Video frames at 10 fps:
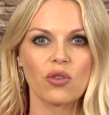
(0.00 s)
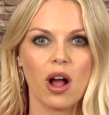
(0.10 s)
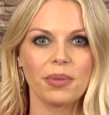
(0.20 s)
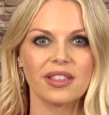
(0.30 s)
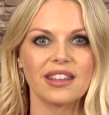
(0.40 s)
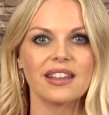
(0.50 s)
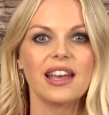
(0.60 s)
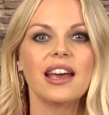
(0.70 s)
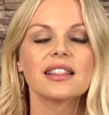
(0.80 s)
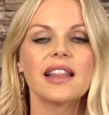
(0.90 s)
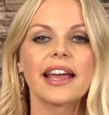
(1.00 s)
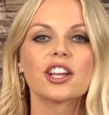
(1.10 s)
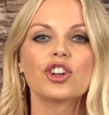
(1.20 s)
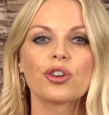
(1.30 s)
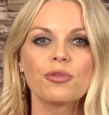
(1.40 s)
neuropathy,
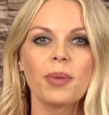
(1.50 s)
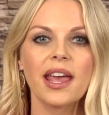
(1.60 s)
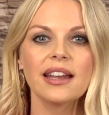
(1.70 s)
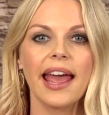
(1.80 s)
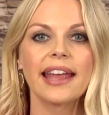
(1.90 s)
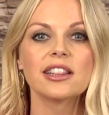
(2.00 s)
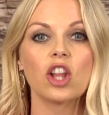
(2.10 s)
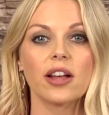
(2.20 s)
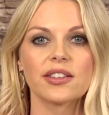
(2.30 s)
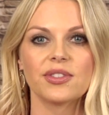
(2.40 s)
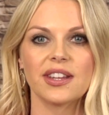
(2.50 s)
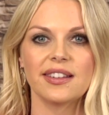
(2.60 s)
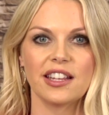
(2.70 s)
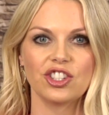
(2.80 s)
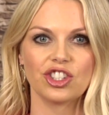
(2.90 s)
like nerve pain and loss of
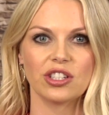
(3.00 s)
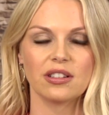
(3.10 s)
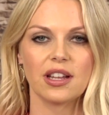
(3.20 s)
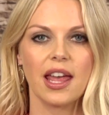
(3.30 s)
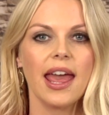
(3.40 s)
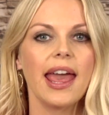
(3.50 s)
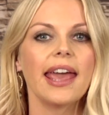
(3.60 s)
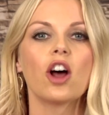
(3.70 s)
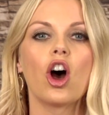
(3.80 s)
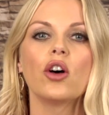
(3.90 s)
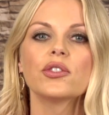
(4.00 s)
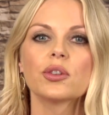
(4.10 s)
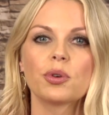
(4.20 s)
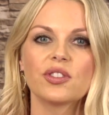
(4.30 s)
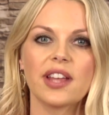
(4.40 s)
sensation. It
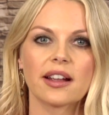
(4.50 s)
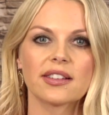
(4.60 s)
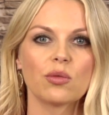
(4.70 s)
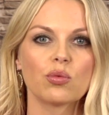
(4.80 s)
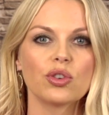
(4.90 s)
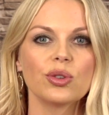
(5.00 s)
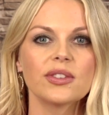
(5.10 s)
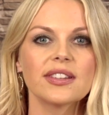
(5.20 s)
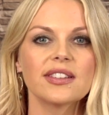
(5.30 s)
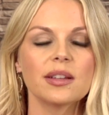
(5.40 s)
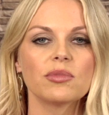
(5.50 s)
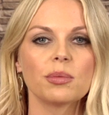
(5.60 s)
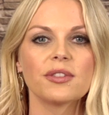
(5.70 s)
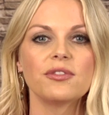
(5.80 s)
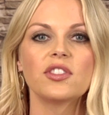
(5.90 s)
also protects and reduces
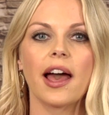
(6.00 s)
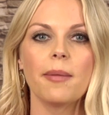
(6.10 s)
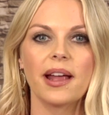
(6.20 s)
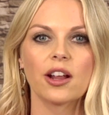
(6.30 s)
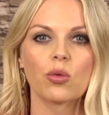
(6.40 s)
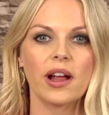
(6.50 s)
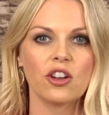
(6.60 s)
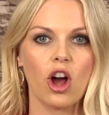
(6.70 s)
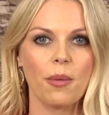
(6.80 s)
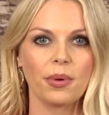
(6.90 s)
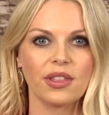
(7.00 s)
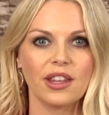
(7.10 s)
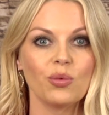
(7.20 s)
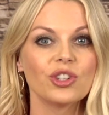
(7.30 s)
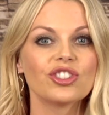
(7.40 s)
symptoms of diabetic
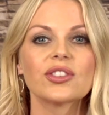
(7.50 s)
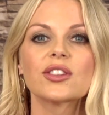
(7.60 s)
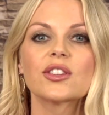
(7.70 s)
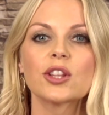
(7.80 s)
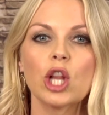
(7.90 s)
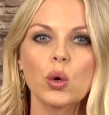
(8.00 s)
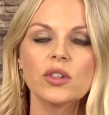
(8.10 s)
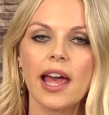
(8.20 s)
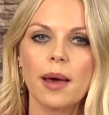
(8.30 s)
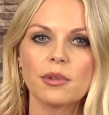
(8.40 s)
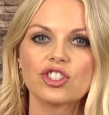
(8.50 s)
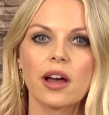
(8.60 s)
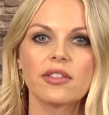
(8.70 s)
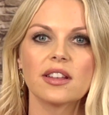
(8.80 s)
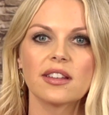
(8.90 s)
retinopathy, which is the slow
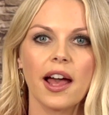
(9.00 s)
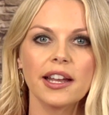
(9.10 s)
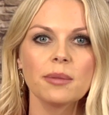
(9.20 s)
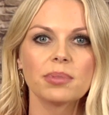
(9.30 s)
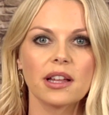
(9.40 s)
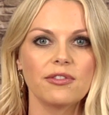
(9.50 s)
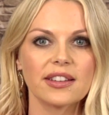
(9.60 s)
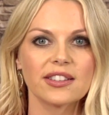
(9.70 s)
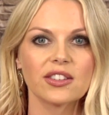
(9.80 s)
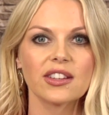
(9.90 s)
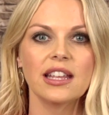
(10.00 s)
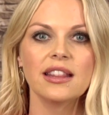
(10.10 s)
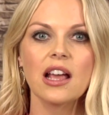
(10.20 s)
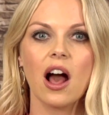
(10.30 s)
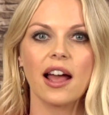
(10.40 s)
damage of the tiny blood vessels
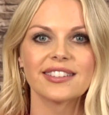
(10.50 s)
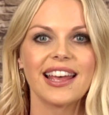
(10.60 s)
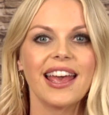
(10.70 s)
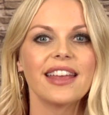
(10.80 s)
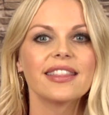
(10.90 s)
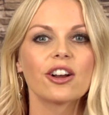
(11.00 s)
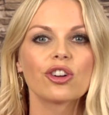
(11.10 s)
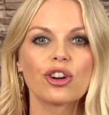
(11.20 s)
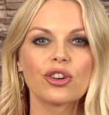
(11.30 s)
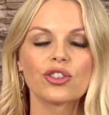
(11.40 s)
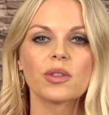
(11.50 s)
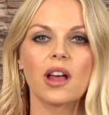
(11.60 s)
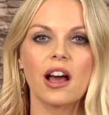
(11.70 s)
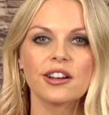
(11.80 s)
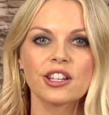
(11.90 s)
in the eyes that occurs
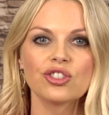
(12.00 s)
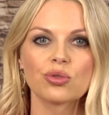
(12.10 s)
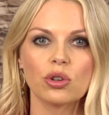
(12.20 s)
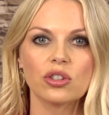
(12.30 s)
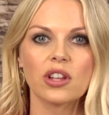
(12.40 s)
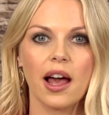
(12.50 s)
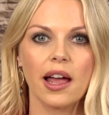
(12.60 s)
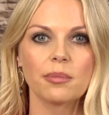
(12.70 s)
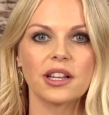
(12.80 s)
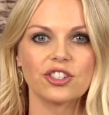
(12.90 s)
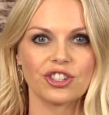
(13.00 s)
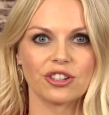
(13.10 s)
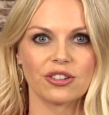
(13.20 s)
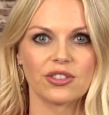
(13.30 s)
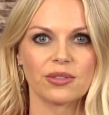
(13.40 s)
with uncontrolled high blood
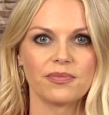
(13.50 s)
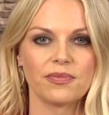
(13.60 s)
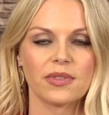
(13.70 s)
sugars.